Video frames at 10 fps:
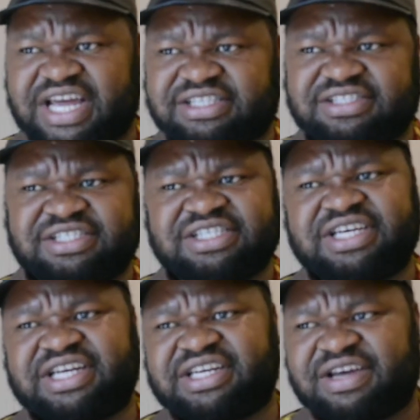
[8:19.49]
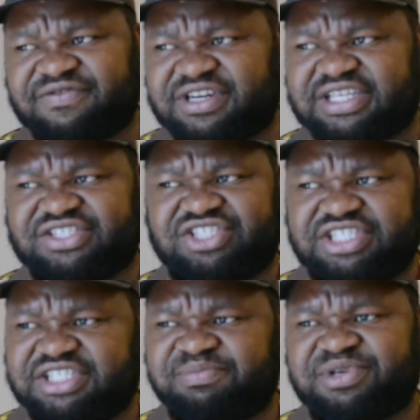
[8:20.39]
rising and Africa's
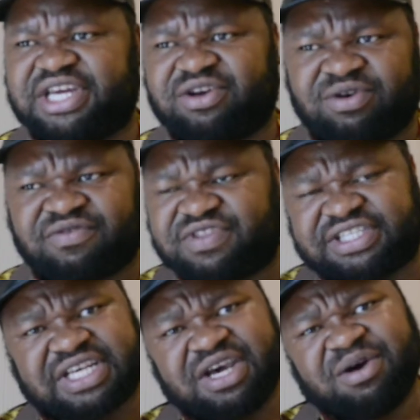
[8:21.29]
GDP and all of this,